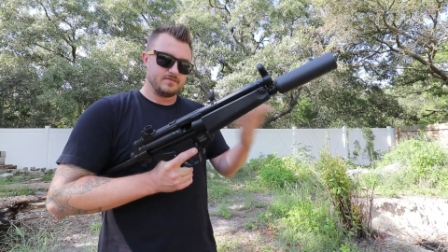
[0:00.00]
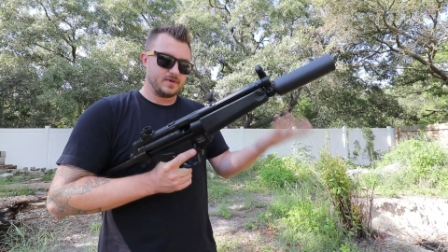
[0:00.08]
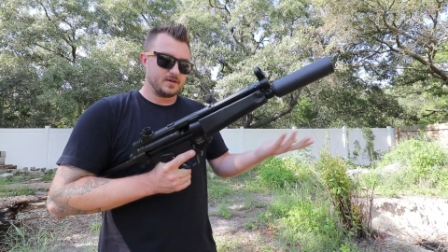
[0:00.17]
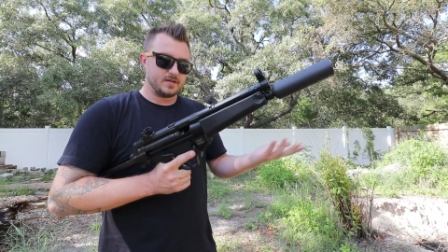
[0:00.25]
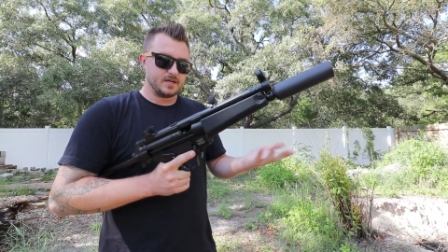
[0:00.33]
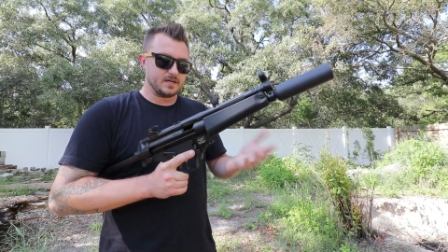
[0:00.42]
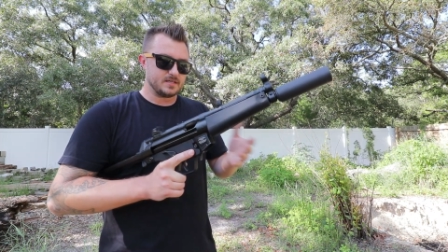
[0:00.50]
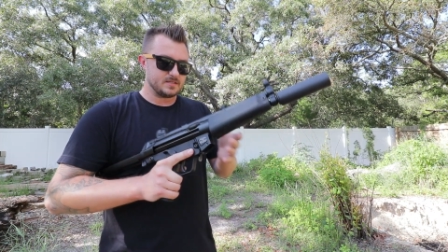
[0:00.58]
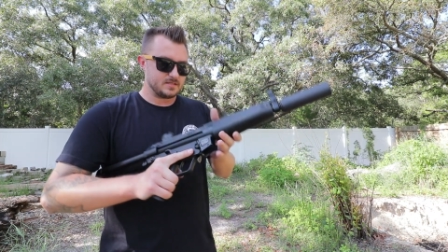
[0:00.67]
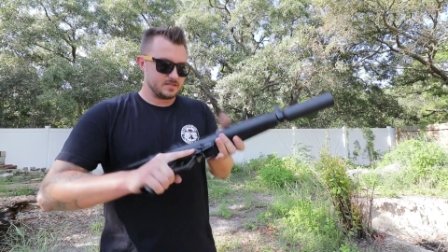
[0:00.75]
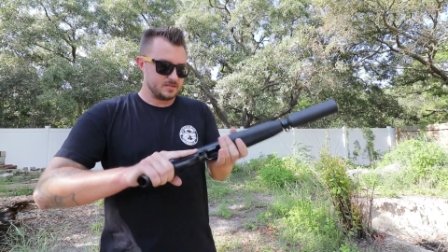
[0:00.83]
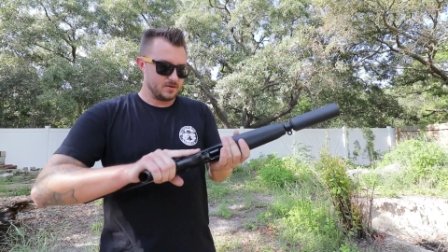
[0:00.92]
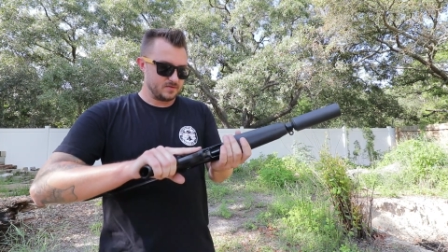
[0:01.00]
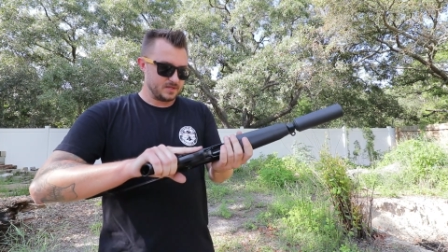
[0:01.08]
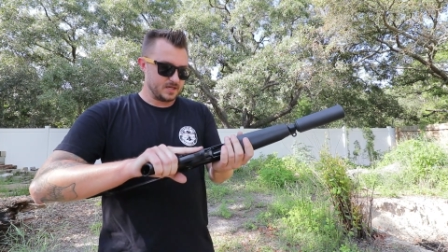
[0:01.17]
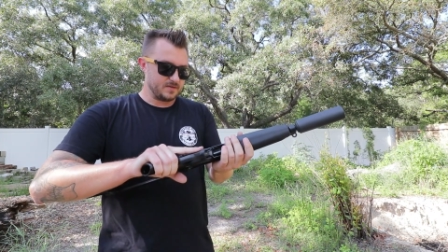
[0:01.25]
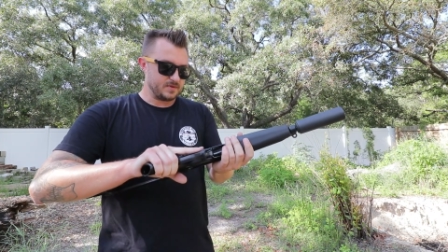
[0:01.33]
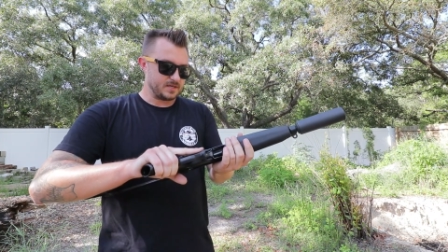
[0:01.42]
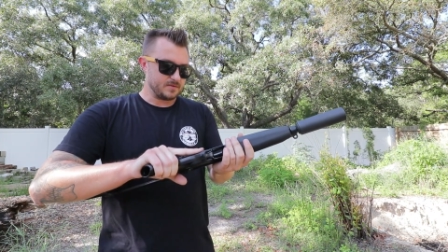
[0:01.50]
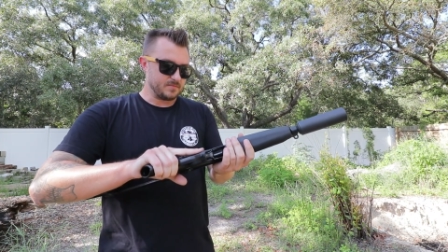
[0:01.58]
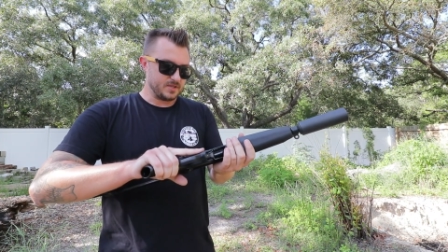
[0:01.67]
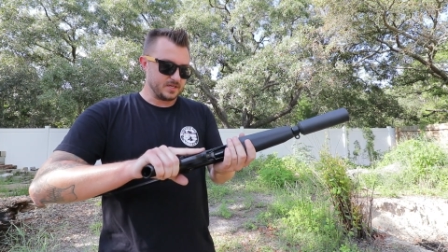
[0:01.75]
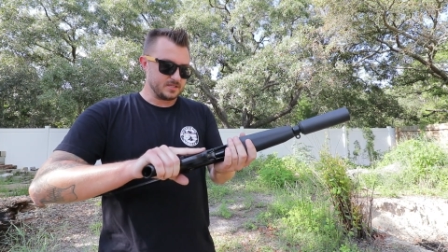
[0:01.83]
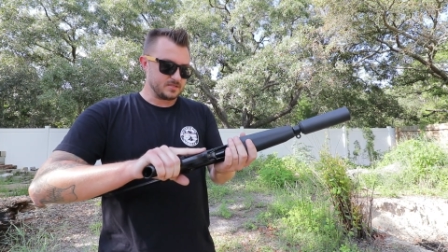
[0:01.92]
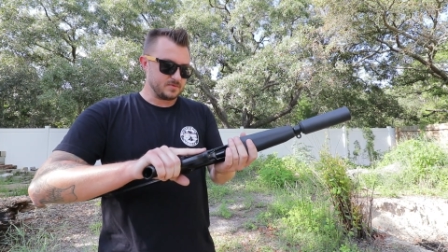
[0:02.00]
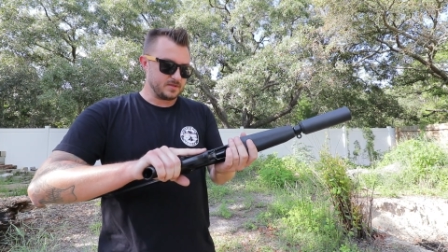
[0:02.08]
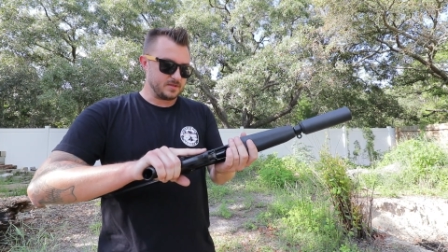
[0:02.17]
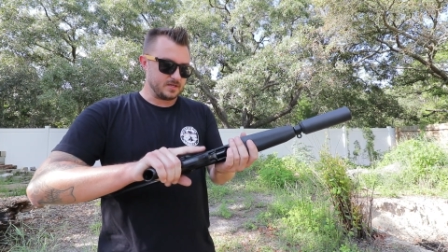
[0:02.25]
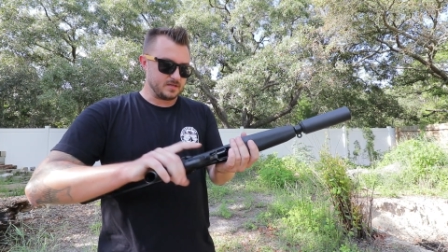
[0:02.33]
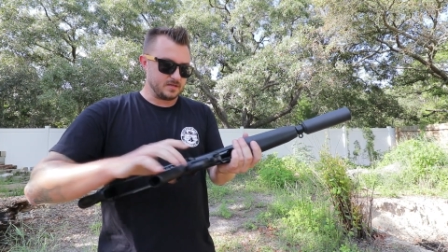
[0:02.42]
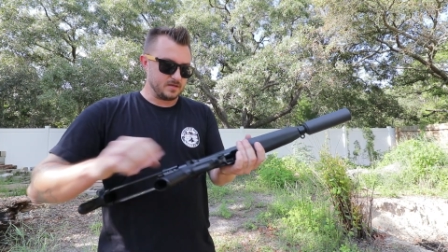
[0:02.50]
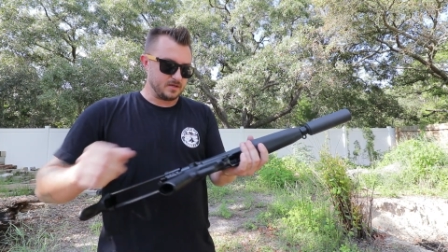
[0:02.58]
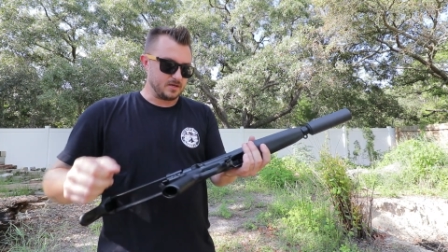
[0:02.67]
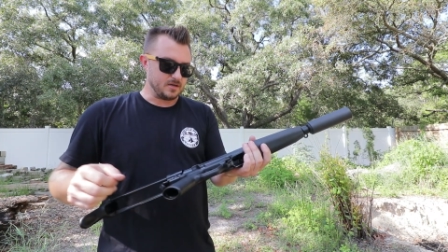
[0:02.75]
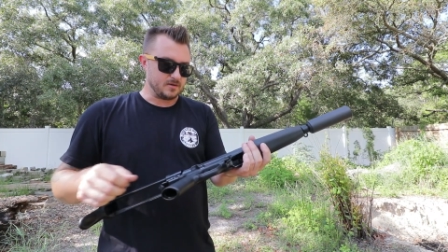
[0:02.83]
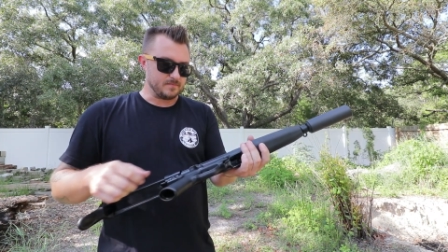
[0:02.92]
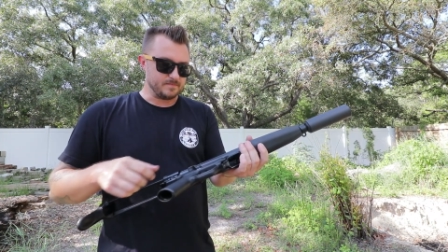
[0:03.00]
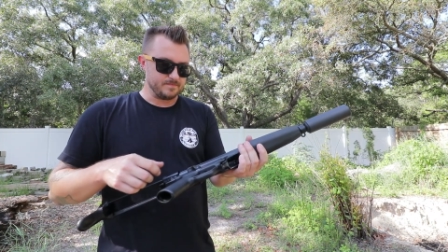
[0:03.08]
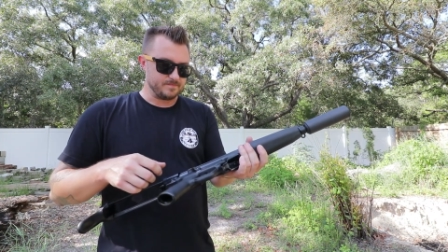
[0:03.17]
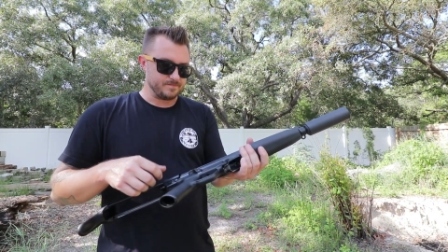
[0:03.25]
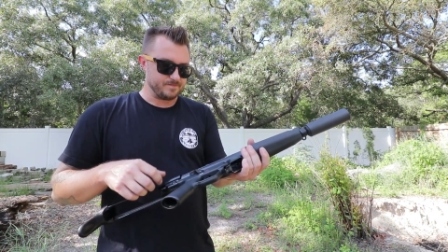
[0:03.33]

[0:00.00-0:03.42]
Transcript: very nice. Don't really have any complaints with it. Um,